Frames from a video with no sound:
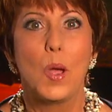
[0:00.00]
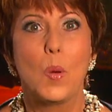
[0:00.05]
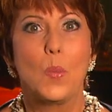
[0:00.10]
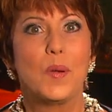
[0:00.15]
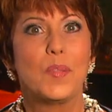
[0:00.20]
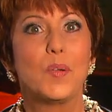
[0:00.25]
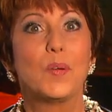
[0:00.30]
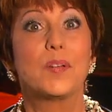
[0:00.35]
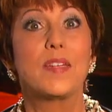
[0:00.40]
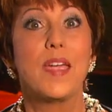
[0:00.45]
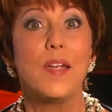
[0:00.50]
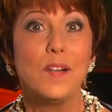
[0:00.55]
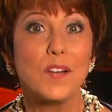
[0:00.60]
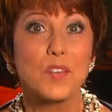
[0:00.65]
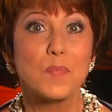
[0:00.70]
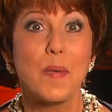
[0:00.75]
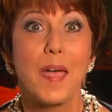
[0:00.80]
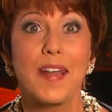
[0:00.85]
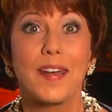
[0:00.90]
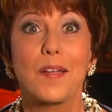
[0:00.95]
With her
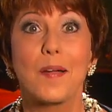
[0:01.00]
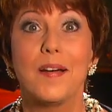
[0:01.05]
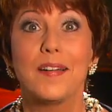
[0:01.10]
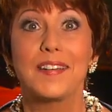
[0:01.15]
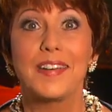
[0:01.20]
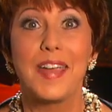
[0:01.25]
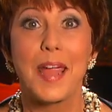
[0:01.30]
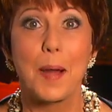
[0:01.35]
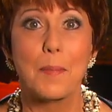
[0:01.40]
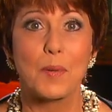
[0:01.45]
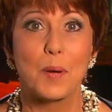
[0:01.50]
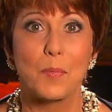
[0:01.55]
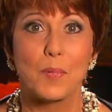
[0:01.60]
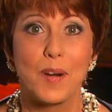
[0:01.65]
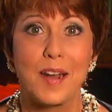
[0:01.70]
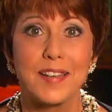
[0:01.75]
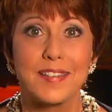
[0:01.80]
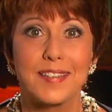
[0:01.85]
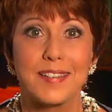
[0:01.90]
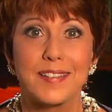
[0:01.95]
charismatic on-camera
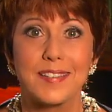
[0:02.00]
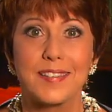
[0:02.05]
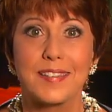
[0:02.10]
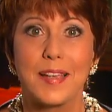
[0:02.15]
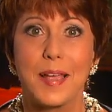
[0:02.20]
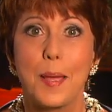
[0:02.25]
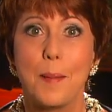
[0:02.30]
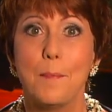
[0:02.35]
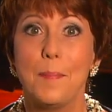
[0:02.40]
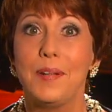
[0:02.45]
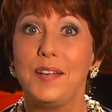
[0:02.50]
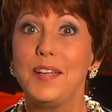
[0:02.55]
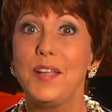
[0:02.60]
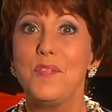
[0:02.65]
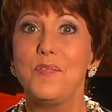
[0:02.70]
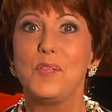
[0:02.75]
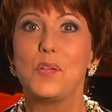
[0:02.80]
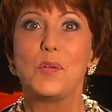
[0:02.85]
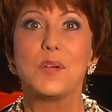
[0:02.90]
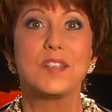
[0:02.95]
presence,
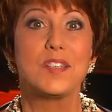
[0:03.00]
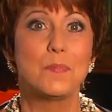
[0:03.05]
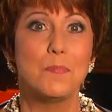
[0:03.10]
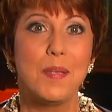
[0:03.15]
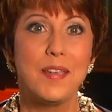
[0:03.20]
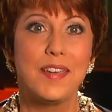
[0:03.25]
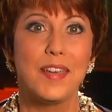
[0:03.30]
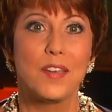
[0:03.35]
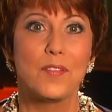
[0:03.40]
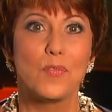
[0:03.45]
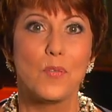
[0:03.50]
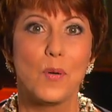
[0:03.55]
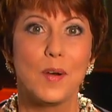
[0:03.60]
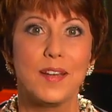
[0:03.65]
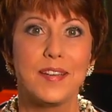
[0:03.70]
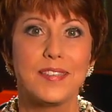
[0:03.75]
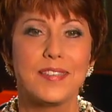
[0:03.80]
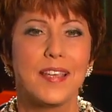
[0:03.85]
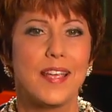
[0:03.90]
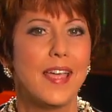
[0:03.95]
mellifluous speaking
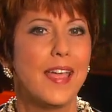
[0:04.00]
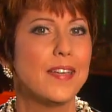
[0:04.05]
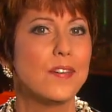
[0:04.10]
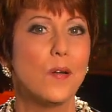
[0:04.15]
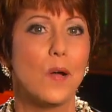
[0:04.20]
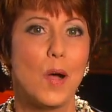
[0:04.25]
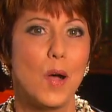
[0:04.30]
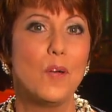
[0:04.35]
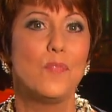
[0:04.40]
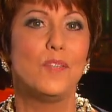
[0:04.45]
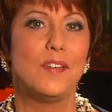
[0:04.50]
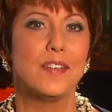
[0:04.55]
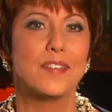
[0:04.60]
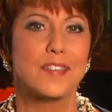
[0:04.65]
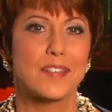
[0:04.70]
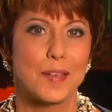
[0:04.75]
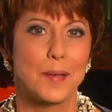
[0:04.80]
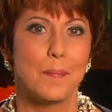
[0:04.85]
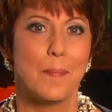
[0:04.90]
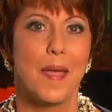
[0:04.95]
voice, and obvious
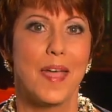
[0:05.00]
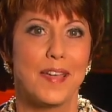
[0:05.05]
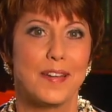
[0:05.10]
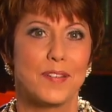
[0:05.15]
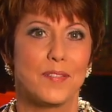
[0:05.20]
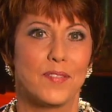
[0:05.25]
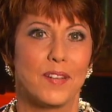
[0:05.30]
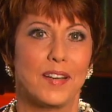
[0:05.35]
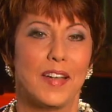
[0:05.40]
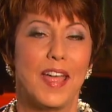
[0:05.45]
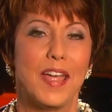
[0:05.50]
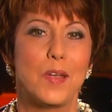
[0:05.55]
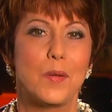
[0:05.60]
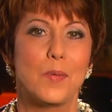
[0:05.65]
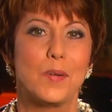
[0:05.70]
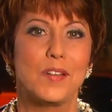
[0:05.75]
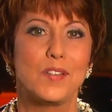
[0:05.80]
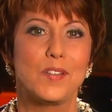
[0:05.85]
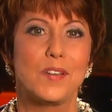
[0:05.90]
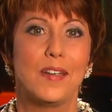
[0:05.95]
command of the
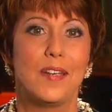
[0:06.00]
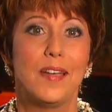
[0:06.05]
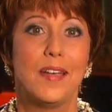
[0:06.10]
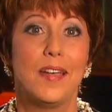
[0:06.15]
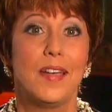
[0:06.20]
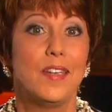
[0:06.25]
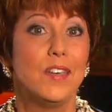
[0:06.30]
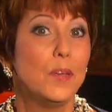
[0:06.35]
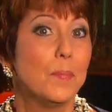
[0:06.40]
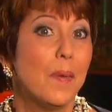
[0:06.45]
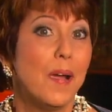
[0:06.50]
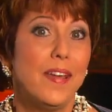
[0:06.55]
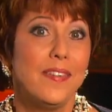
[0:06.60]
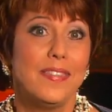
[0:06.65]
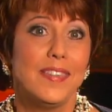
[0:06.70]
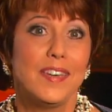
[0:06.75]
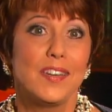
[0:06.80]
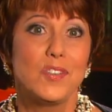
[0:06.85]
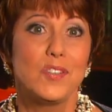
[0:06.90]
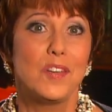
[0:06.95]
language, you might
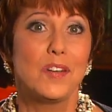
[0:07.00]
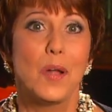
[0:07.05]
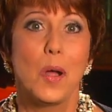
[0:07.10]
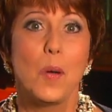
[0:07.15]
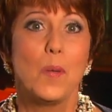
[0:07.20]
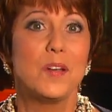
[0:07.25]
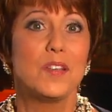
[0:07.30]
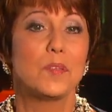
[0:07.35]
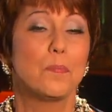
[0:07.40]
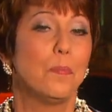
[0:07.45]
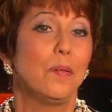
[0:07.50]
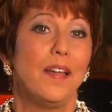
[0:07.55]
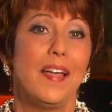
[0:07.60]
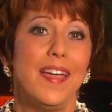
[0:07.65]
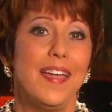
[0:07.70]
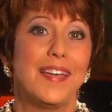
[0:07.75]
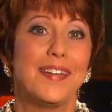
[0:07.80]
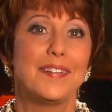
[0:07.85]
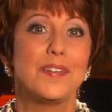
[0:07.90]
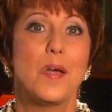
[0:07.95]
think she'd always
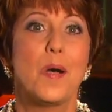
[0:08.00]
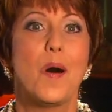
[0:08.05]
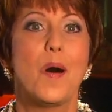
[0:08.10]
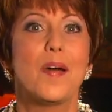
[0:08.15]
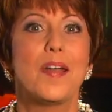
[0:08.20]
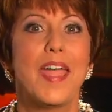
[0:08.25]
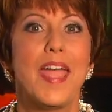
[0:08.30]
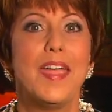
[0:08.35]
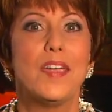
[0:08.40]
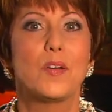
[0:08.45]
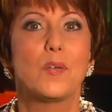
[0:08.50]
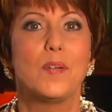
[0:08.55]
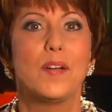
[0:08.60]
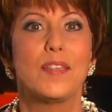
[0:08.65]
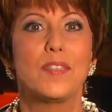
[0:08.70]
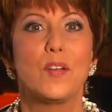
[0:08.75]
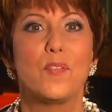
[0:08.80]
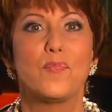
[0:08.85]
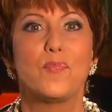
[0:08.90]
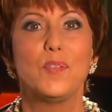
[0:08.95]
planned on anchoring
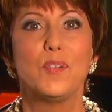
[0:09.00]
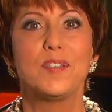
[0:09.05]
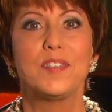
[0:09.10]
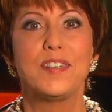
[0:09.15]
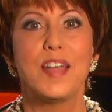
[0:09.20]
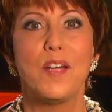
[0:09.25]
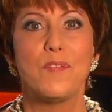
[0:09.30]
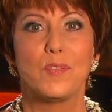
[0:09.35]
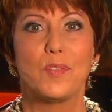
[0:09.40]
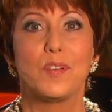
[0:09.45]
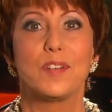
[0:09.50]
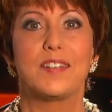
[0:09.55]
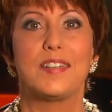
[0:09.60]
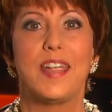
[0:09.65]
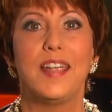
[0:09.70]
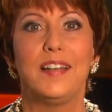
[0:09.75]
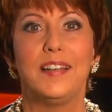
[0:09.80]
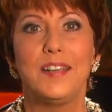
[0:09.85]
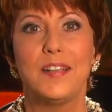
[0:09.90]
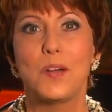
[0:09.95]
the first ever
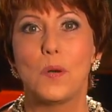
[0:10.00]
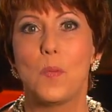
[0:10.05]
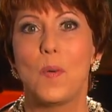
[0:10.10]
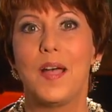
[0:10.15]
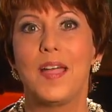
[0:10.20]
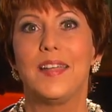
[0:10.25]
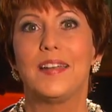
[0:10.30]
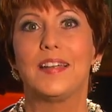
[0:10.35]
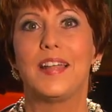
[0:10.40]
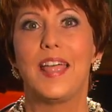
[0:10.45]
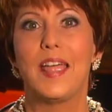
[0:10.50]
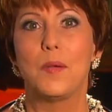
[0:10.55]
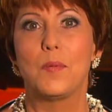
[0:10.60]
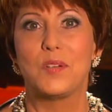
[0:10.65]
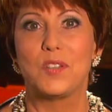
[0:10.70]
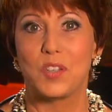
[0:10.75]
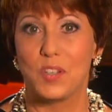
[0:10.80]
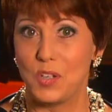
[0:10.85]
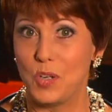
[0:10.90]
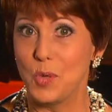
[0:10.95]
daily Hawaiian
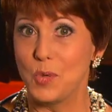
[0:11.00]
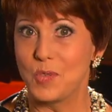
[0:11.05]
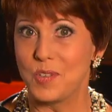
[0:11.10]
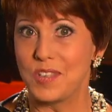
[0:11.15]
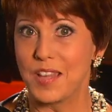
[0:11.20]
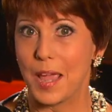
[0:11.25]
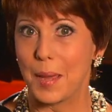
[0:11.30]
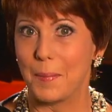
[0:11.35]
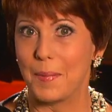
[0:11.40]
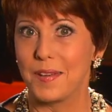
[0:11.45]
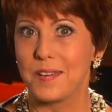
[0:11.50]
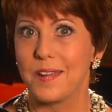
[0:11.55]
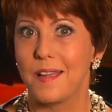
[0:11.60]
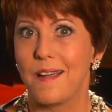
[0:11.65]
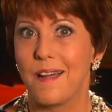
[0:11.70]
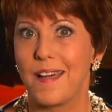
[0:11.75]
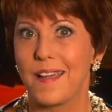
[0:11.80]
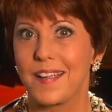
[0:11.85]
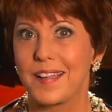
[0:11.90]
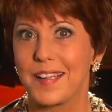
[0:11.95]
language news segment
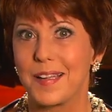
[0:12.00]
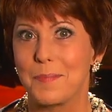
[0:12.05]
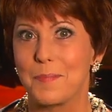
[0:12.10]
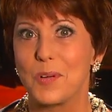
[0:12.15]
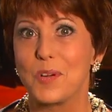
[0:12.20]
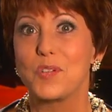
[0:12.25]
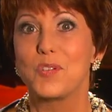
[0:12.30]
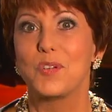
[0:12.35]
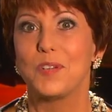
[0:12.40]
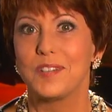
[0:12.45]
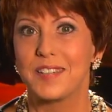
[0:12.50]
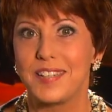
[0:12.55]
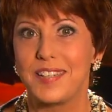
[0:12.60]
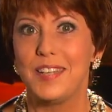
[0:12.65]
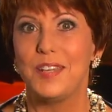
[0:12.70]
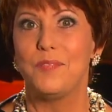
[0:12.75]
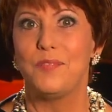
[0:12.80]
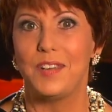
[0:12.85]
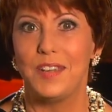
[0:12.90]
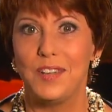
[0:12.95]
on a commercial
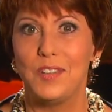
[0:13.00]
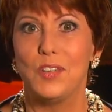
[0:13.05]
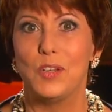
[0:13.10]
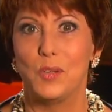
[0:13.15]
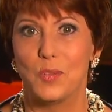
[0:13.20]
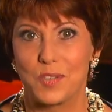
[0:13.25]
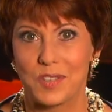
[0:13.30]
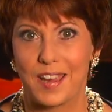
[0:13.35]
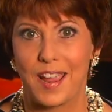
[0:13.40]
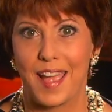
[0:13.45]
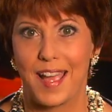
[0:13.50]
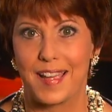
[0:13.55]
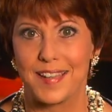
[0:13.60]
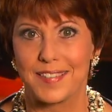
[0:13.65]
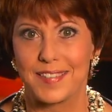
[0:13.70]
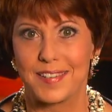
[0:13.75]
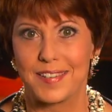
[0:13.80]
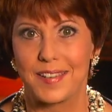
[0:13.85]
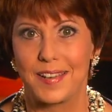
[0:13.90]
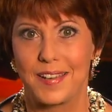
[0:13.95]
TV
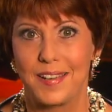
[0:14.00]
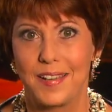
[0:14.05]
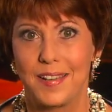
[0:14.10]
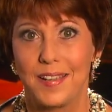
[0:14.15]
newscast.